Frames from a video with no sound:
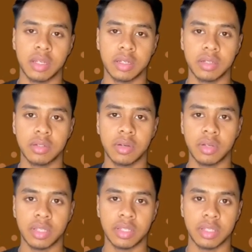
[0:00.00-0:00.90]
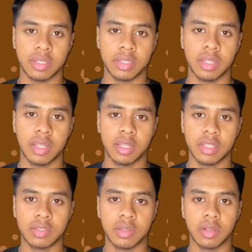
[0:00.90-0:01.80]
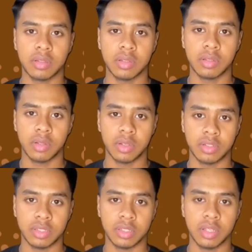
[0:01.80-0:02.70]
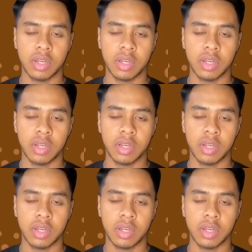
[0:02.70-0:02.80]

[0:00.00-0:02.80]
occur in it is called tautology,